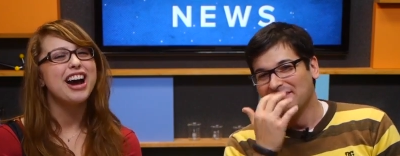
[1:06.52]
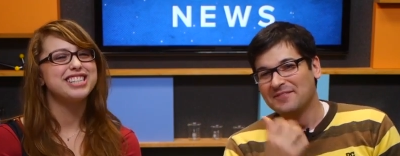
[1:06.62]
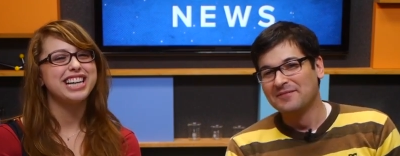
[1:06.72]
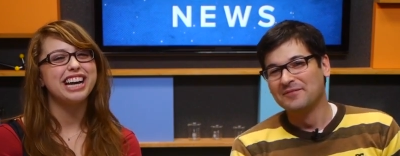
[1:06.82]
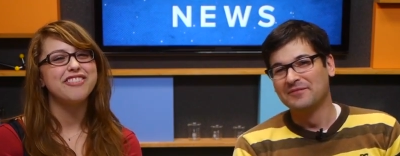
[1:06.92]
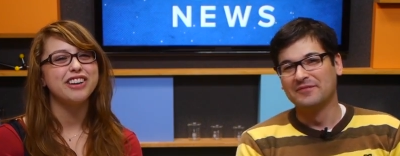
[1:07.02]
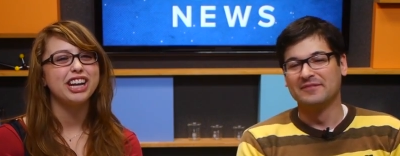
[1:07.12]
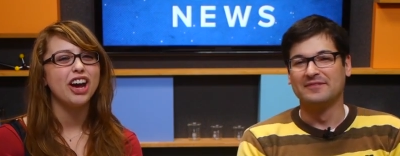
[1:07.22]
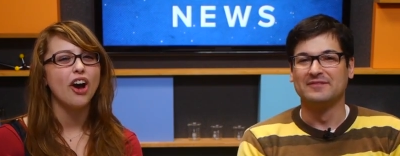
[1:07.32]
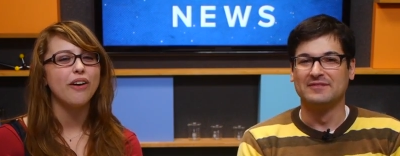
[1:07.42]
Speaker 1: Our second
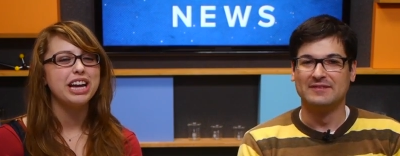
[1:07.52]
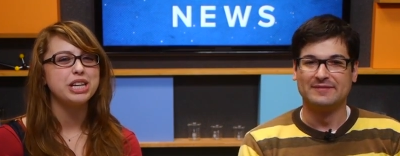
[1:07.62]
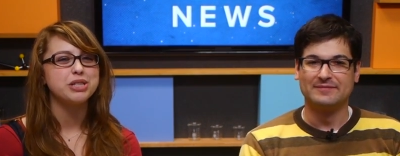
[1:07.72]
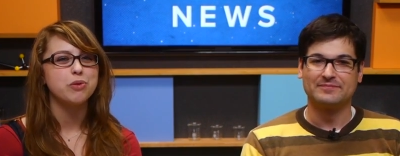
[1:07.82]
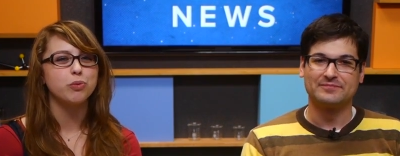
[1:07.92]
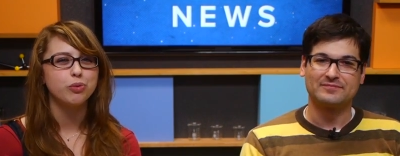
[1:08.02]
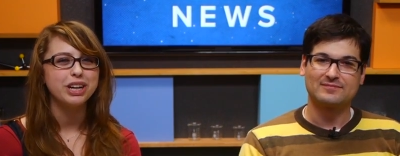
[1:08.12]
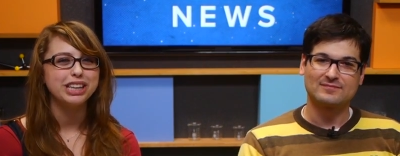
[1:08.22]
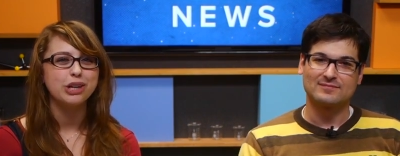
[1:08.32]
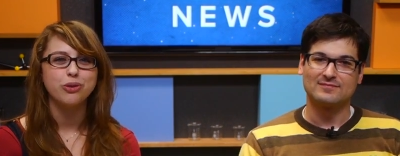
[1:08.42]
video is
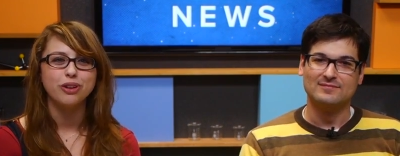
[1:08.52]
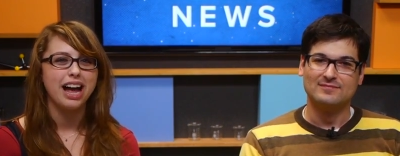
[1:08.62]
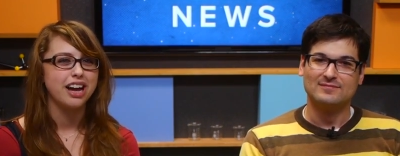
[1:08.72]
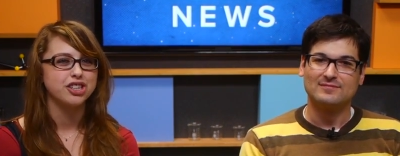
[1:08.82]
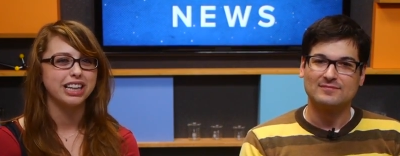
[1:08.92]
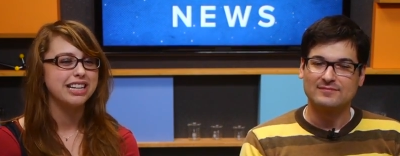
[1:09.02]
really cool, actually.